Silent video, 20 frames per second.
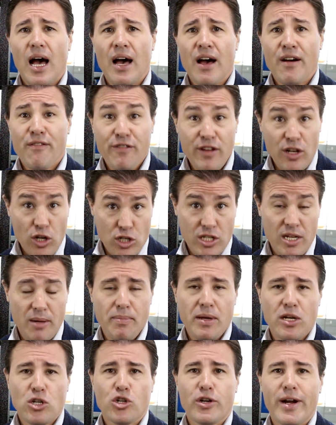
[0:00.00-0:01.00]
uh,
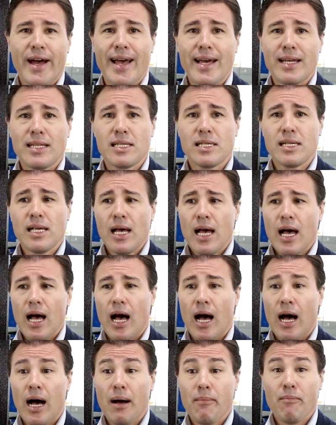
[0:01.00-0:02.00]
phenotypic traits,
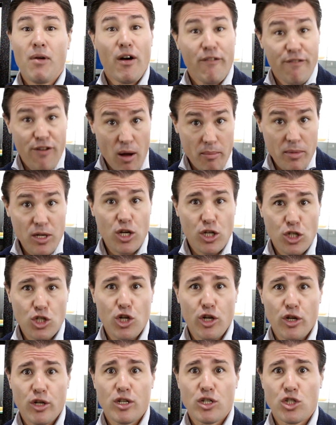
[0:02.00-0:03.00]
um,
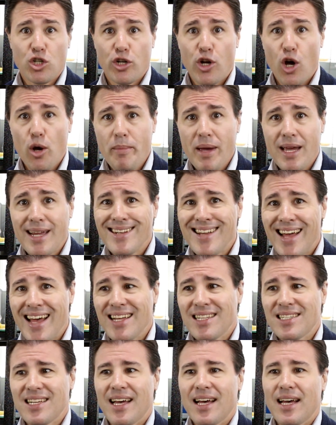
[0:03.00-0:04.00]
pharmacogenomic
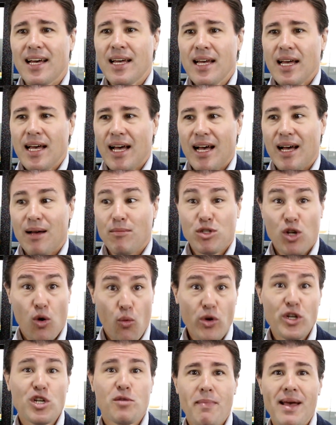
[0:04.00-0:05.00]
data, um, so
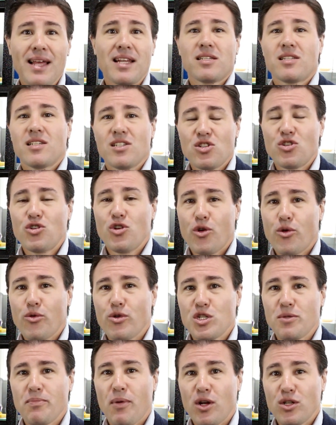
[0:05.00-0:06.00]
which medicines do you
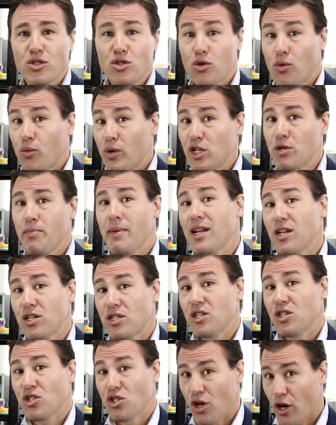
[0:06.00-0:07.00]
respond to, which
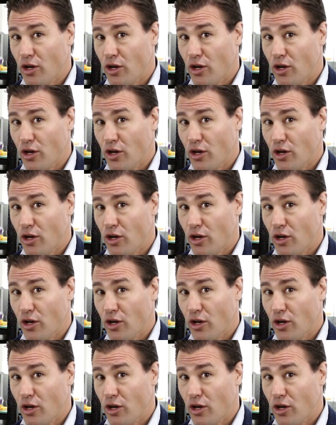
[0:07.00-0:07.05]
medicines